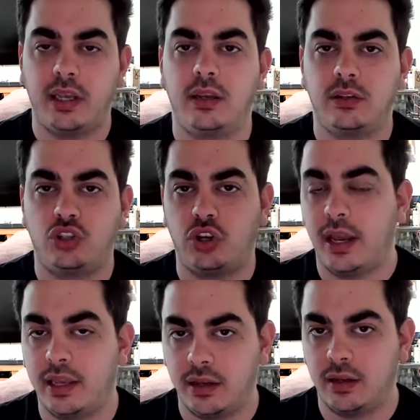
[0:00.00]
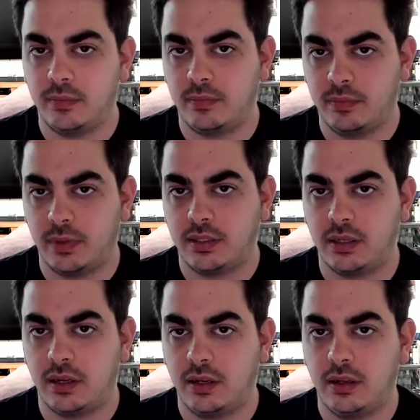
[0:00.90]
tracker,
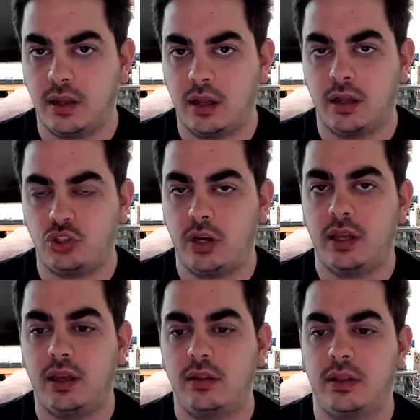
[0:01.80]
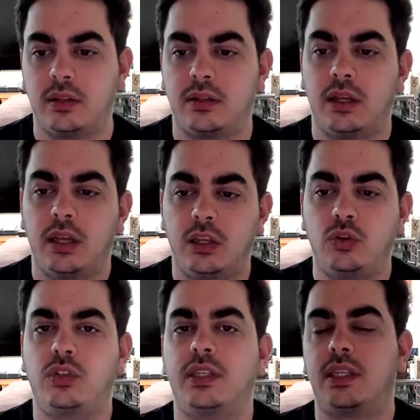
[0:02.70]
basically a tracker that
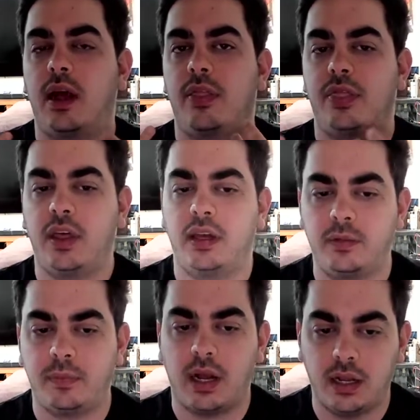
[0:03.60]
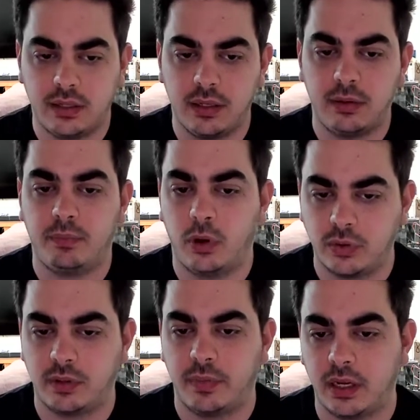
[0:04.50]
uses a third-party
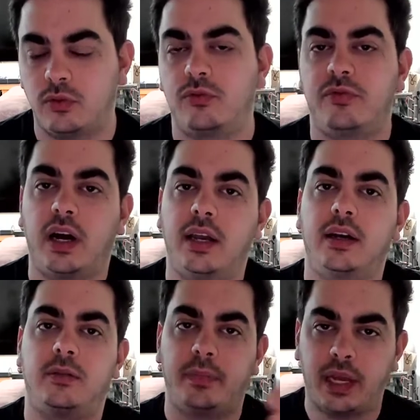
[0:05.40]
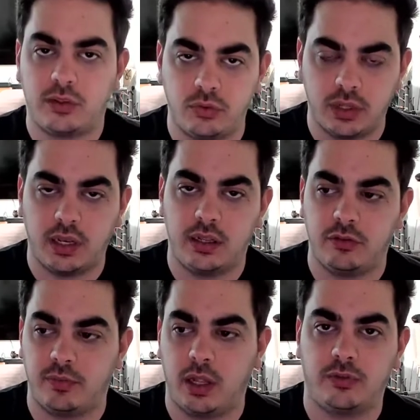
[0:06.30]
postback to fire it back to the
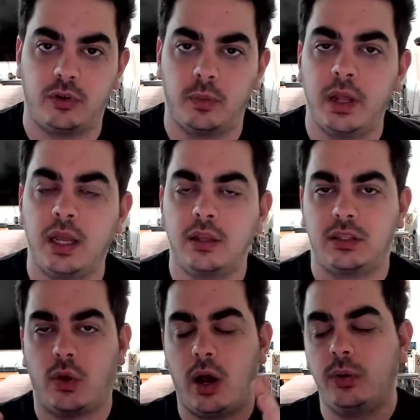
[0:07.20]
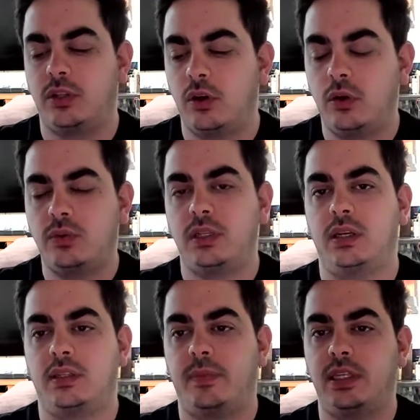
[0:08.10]
native platform. So how it goes,
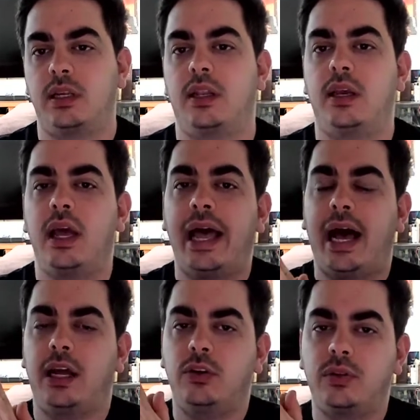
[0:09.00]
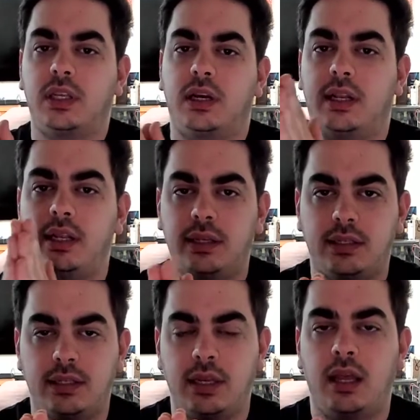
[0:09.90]
it's basically a user
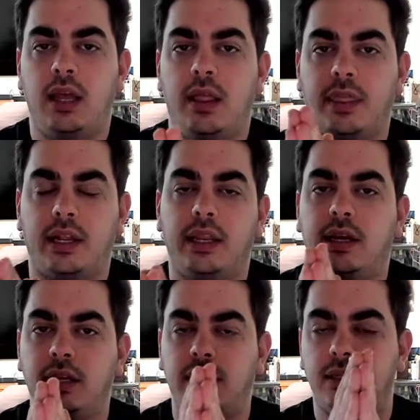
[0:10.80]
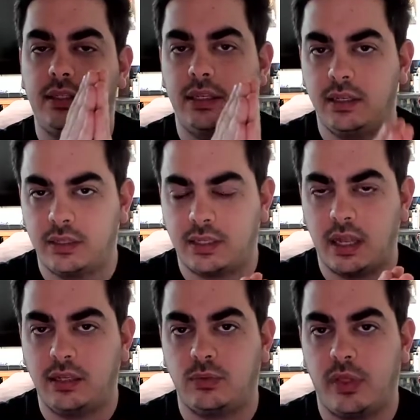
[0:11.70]
clicks, the click ID
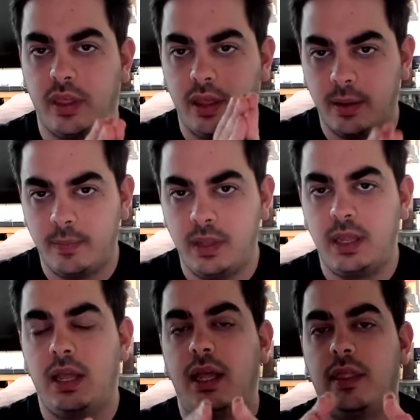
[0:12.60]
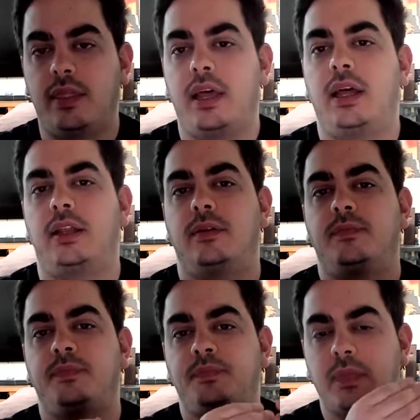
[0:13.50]
stays with him, then
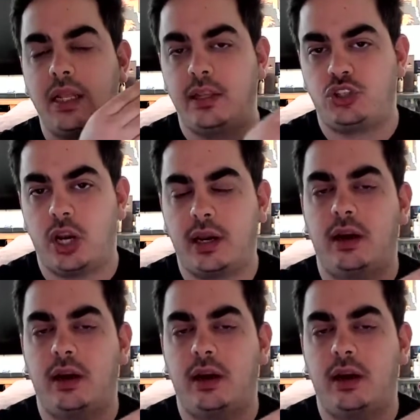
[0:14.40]
the tracker